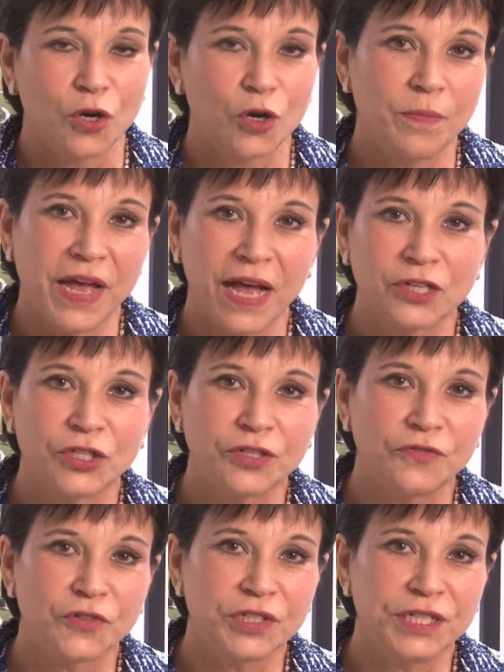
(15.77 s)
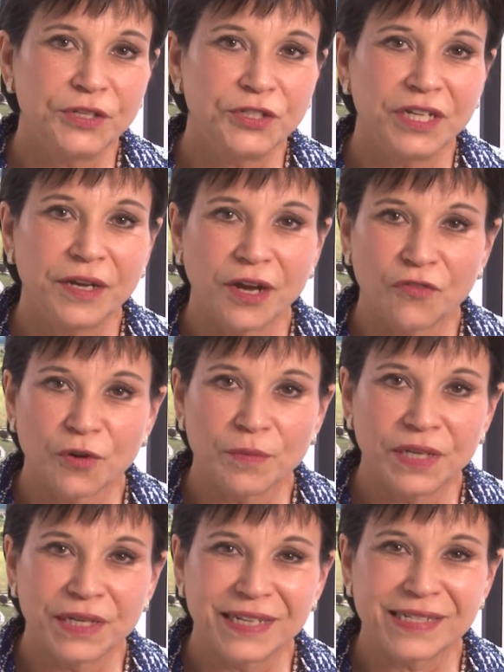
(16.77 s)
Her passion for teaching
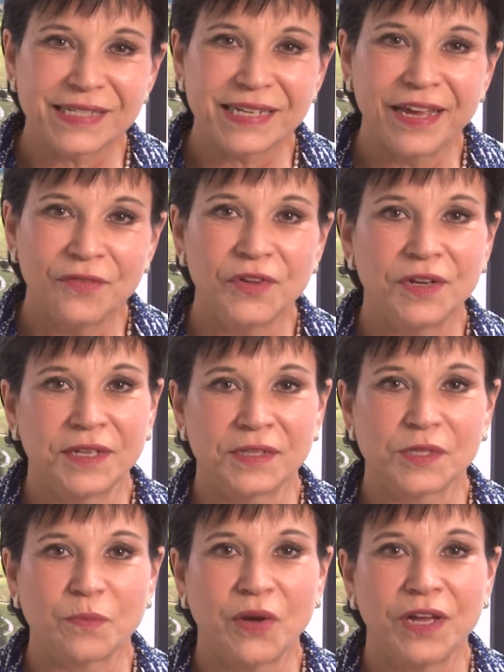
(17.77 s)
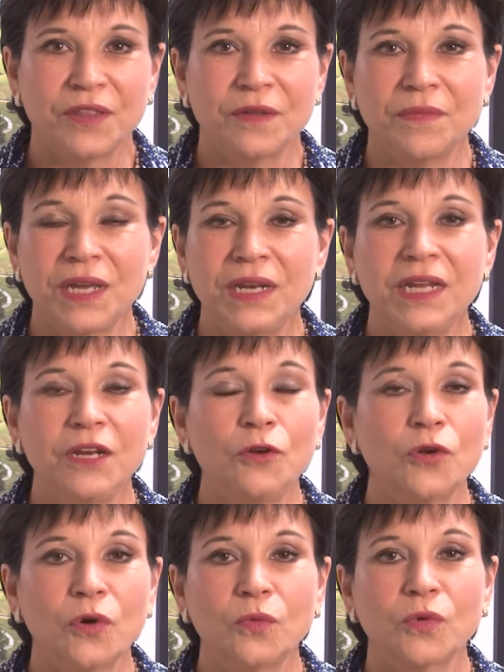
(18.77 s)
government is evidenced by the many
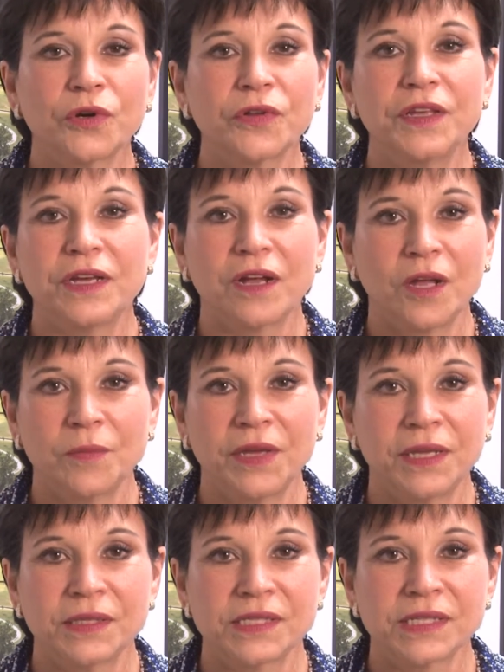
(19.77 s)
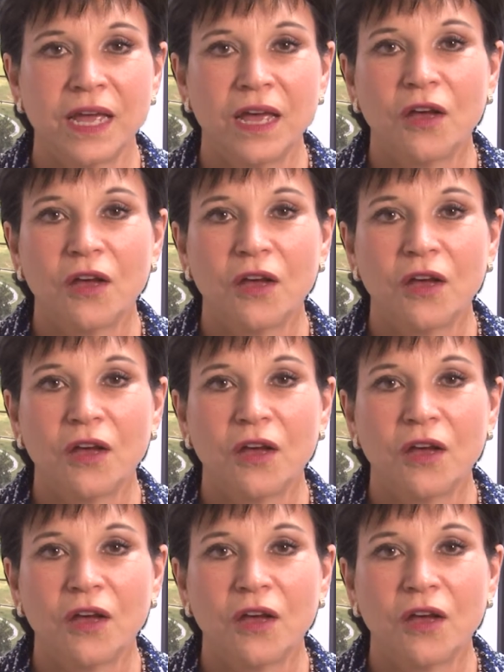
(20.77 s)
noteworthy comments